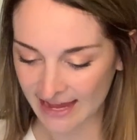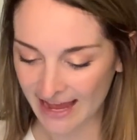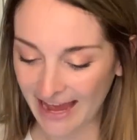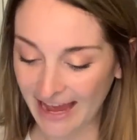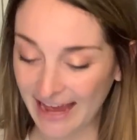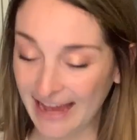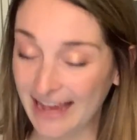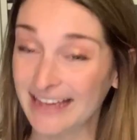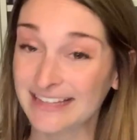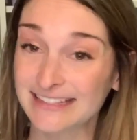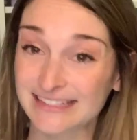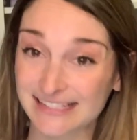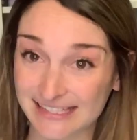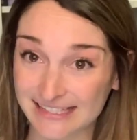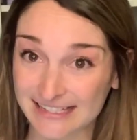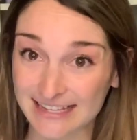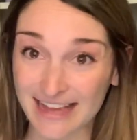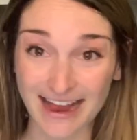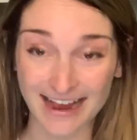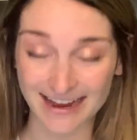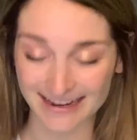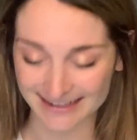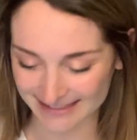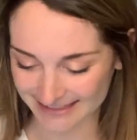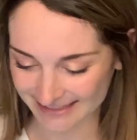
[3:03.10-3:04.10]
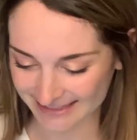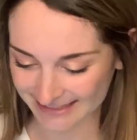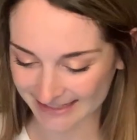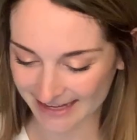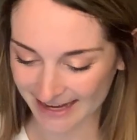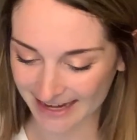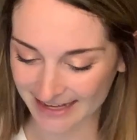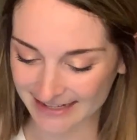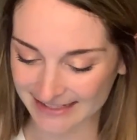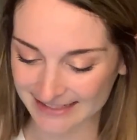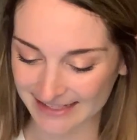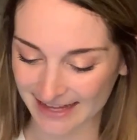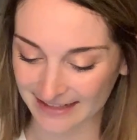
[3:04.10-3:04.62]
It says
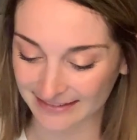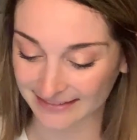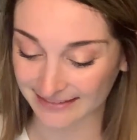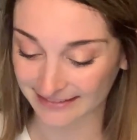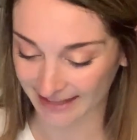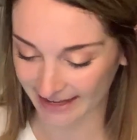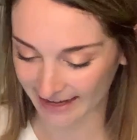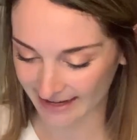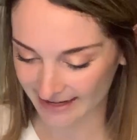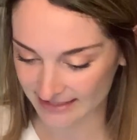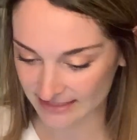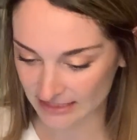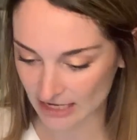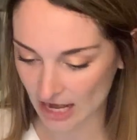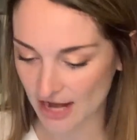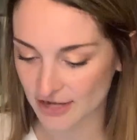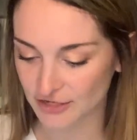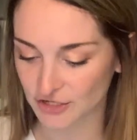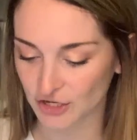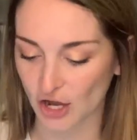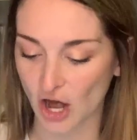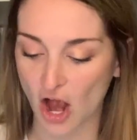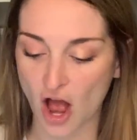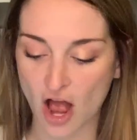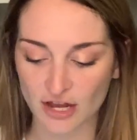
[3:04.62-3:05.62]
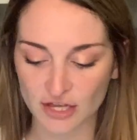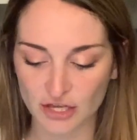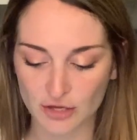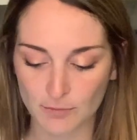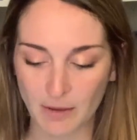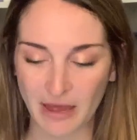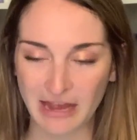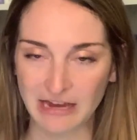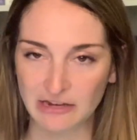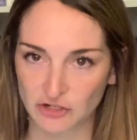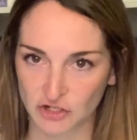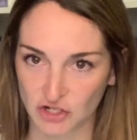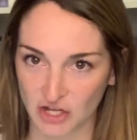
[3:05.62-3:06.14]
it is a land under
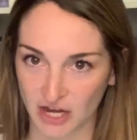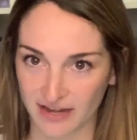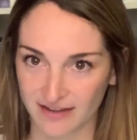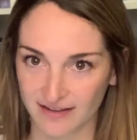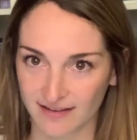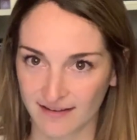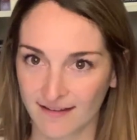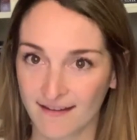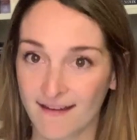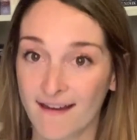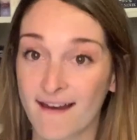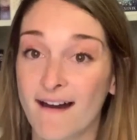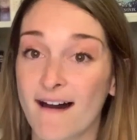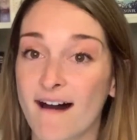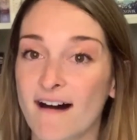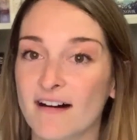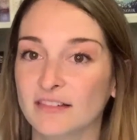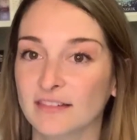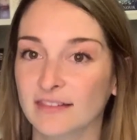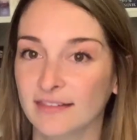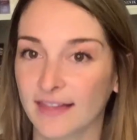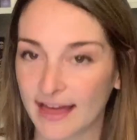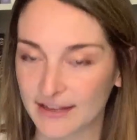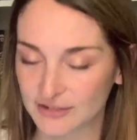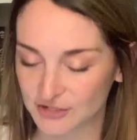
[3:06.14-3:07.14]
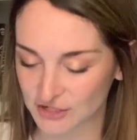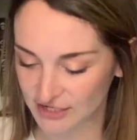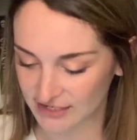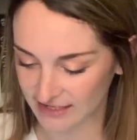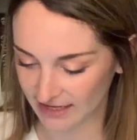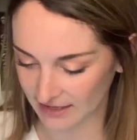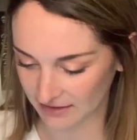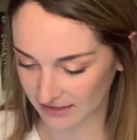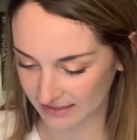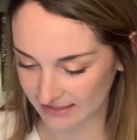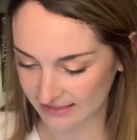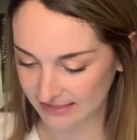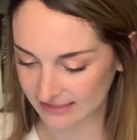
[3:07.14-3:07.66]
occupation, a
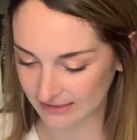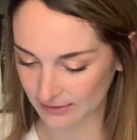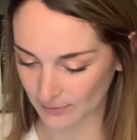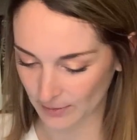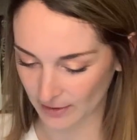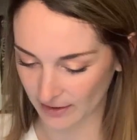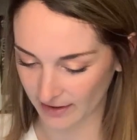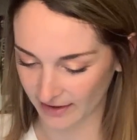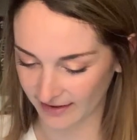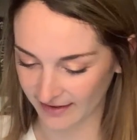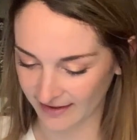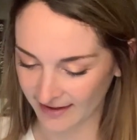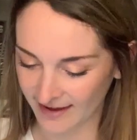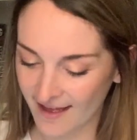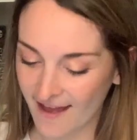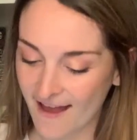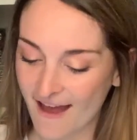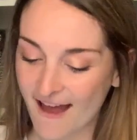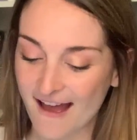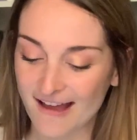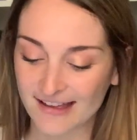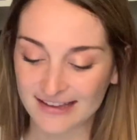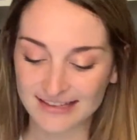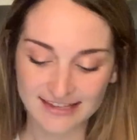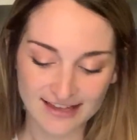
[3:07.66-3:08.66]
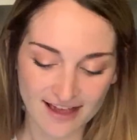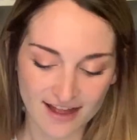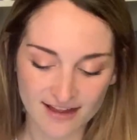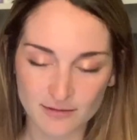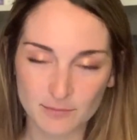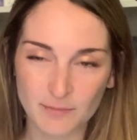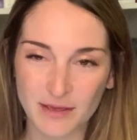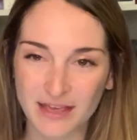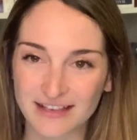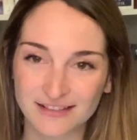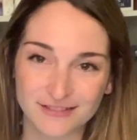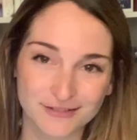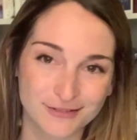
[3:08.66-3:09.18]
legendary sword, a young
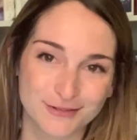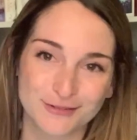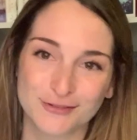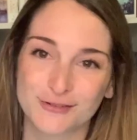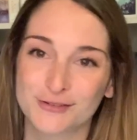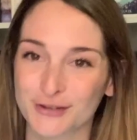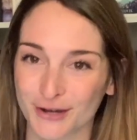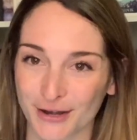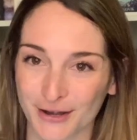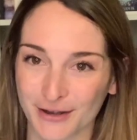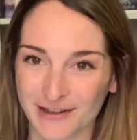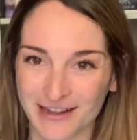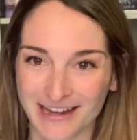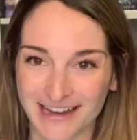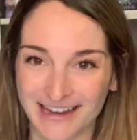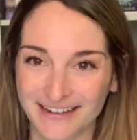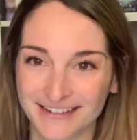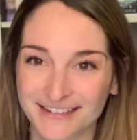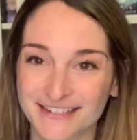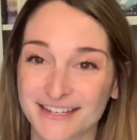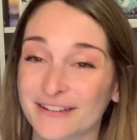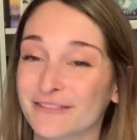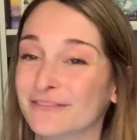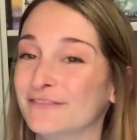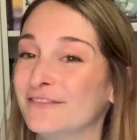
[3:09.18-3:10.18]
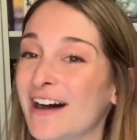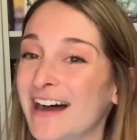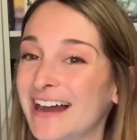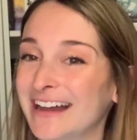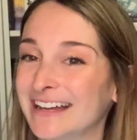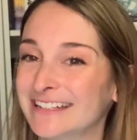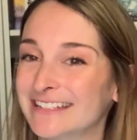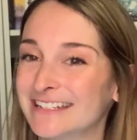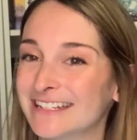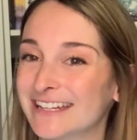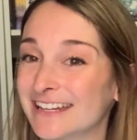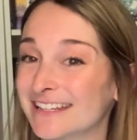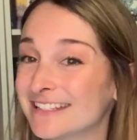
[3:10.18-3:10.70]
man's journey to
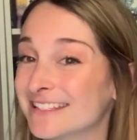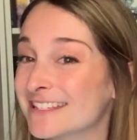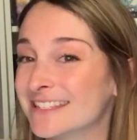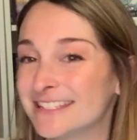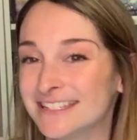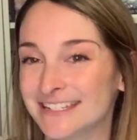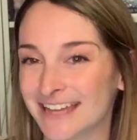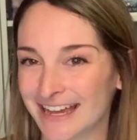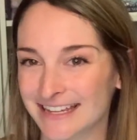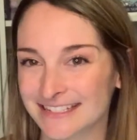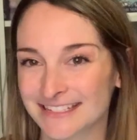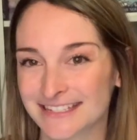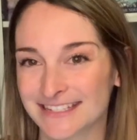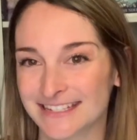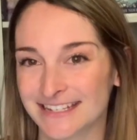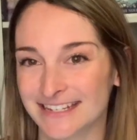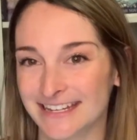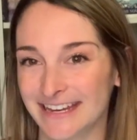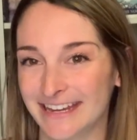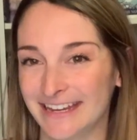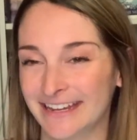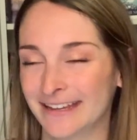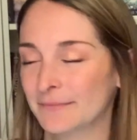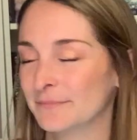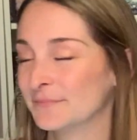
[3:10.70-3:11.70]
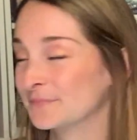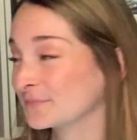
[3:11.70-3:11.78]
find his destiny.